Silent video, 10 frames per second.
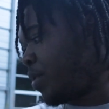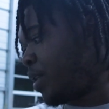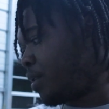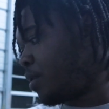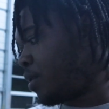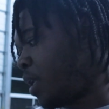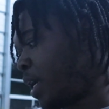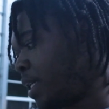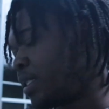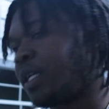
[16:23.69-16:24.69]
but
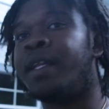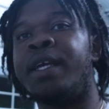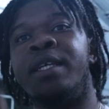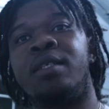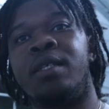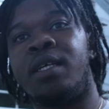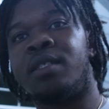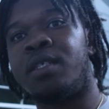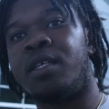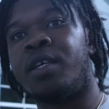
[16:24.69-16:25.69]
like I said, the engine
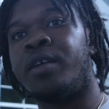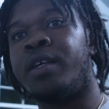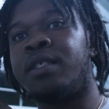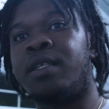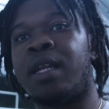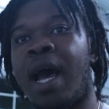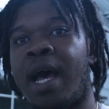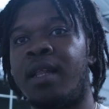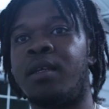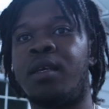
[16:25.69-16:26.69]
that's in here is
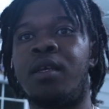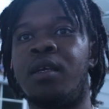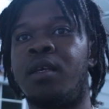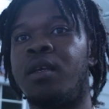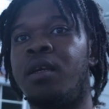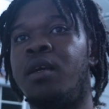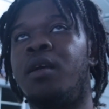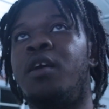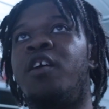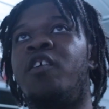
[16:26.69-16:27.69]
not the
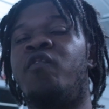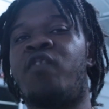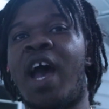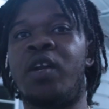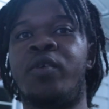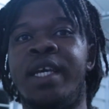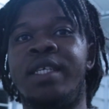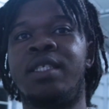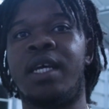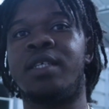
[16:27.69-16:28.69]
final
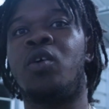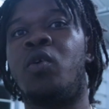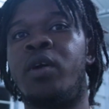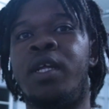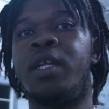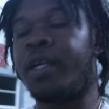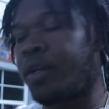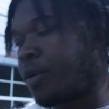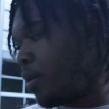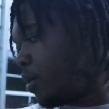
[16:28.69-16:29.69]
engine that's going in
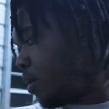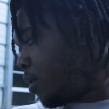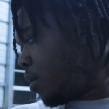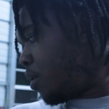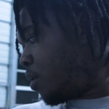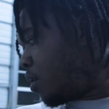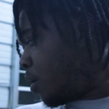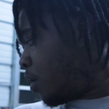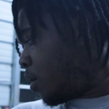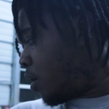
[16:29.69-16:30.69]
here.
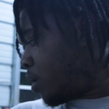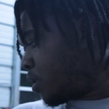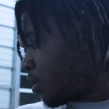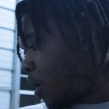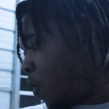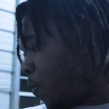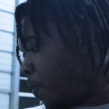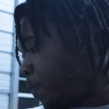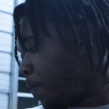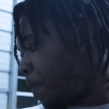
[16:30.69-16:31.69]

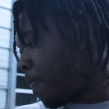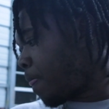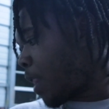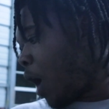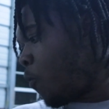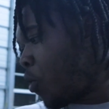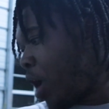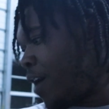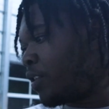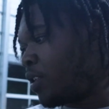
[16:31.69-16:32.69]
So I will
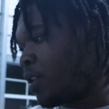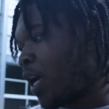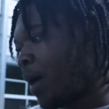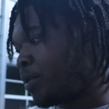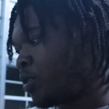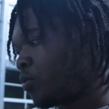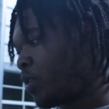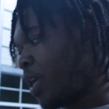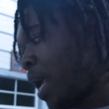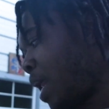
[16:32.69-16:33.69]
have another
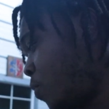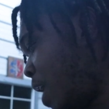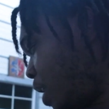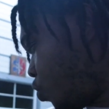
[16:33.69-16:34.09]
opportunity. When I